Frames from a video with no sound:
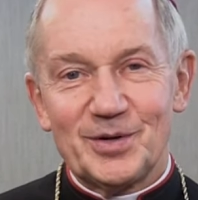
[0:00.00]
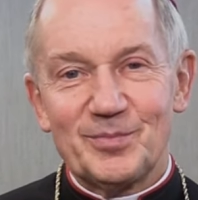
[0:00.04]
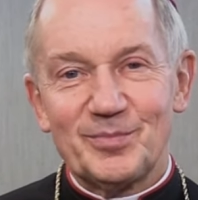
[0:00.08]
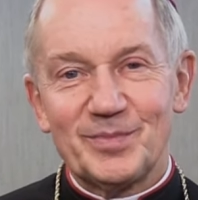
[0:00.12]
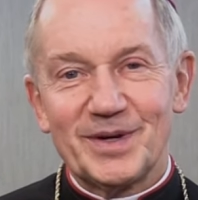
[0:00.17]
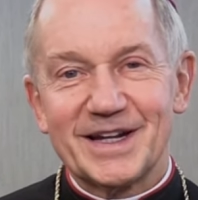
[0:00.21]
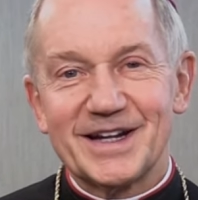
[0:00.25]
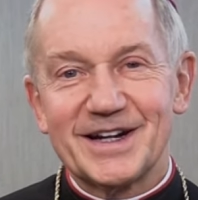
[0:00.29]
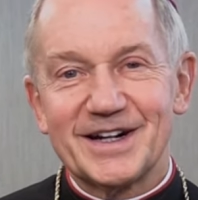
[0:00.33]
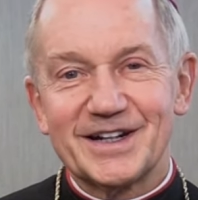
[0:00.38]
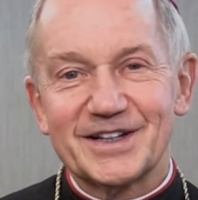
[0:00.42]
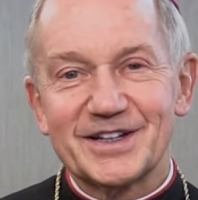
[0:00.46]

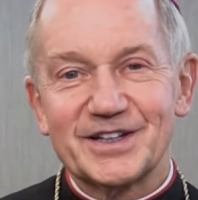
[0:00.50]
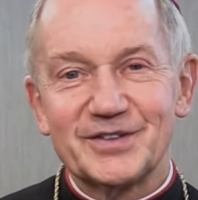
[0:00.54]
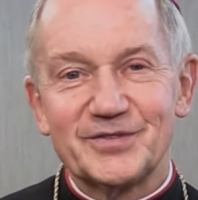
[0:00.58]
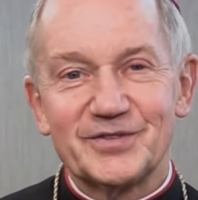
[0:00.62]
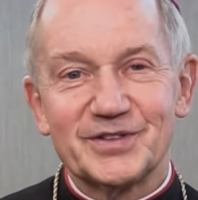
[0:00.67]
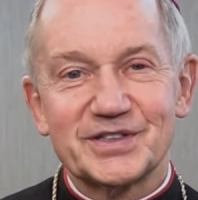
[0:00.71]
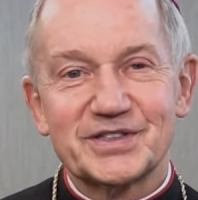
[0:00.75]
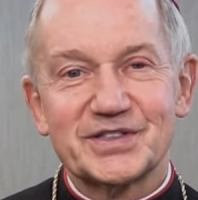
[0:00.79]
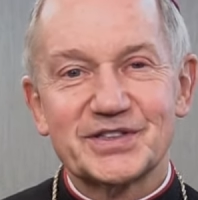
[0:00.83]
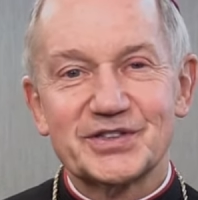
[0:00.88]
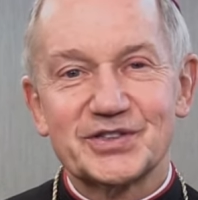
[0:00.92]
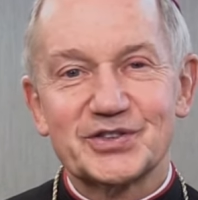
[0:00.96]
May God give
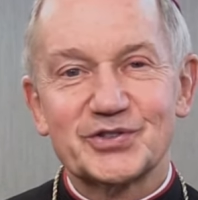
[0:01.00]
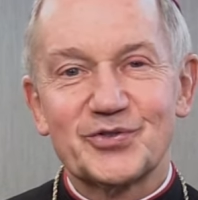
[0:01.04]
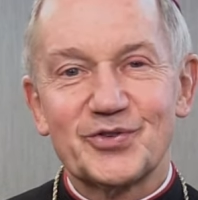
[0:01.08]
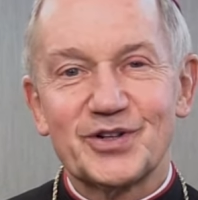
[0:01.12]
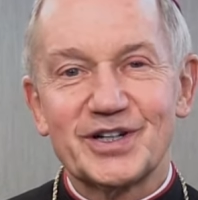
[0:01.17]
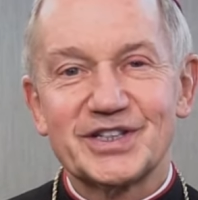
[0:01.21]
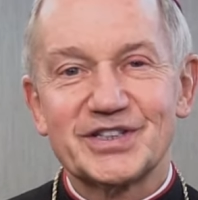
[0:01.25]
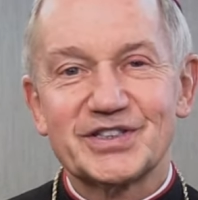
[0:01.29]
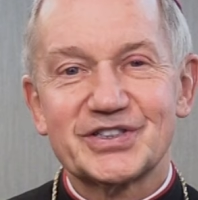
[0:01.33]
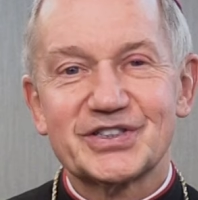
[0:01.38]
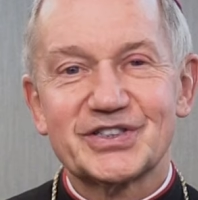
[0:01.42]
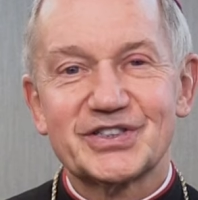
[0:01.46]
us this
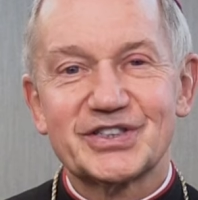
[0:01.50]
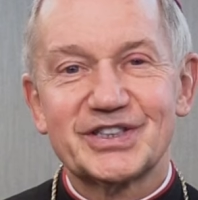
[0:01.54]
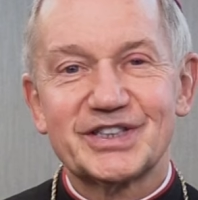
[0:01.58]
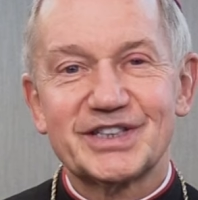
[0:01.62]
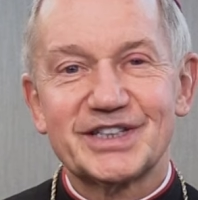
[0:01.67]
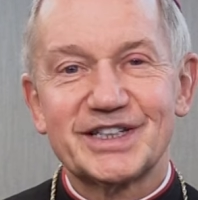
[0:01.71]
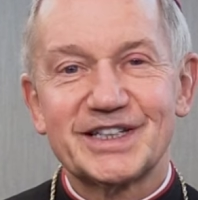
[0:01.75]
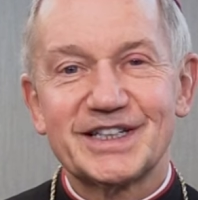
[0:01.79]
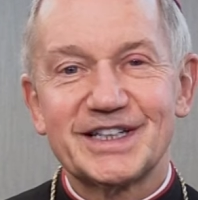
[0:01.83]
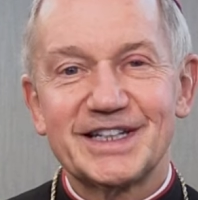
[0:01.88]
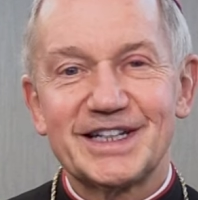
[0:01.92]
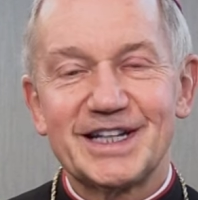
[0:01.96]
grace.
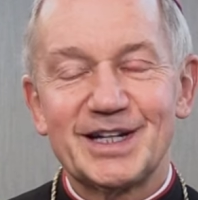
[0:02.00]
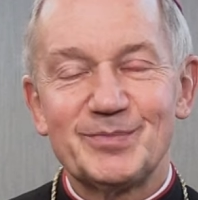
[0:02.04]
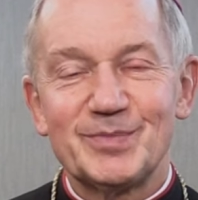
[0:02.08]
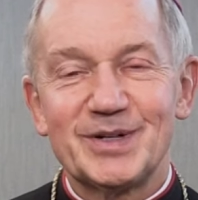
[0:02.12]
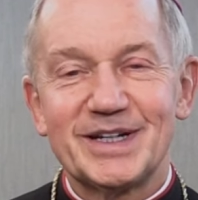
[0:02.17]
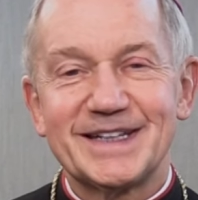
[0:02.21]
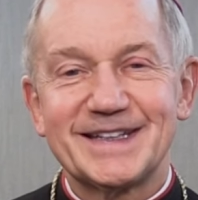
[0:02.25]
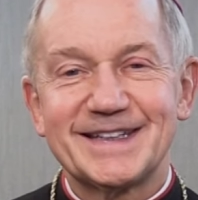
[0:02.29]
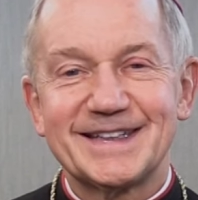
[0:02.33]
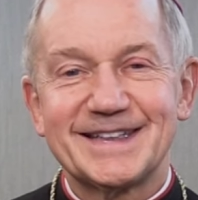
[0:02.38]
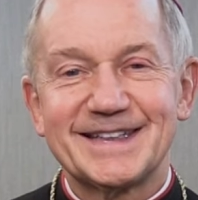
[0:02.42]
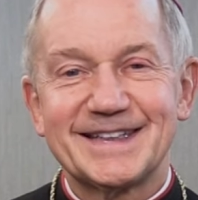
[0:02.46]

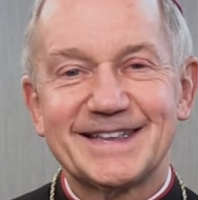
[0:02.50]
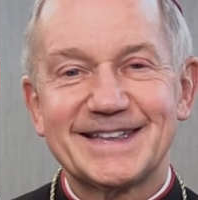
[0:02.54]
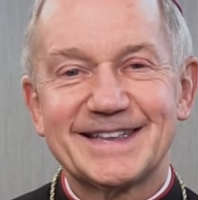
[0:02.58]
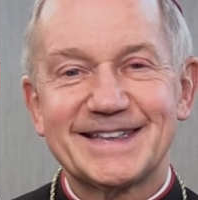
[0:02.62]
Amen.